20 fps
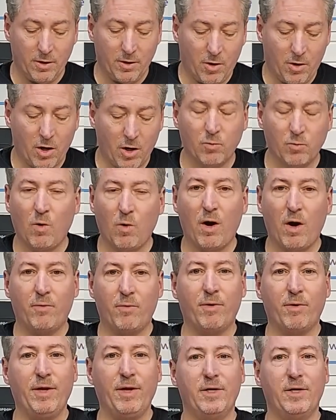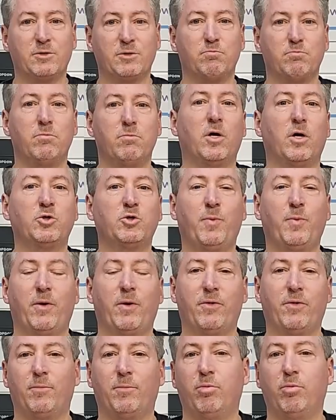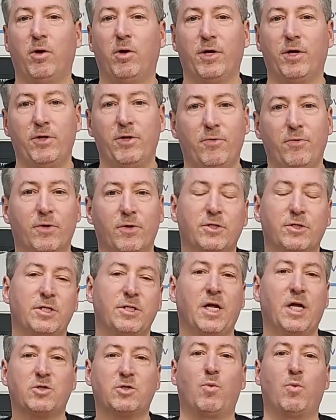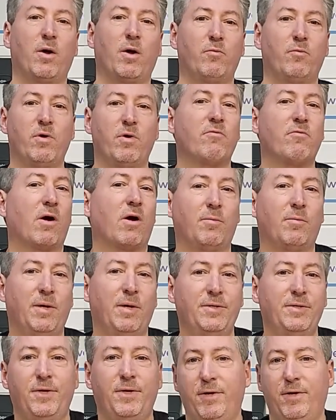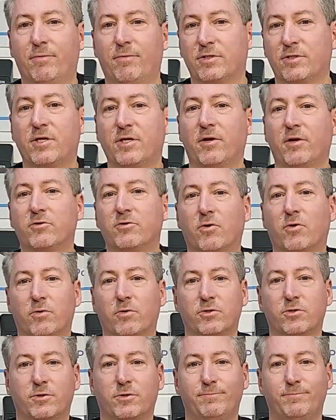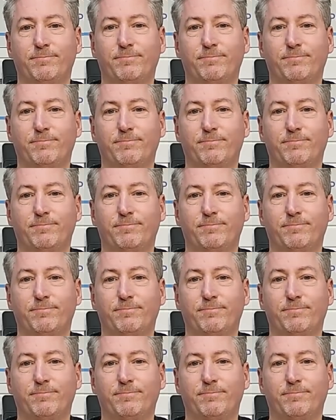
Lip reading: Hardwiring is much better than plug-in units, and that's why we recommend it here at State of Charge.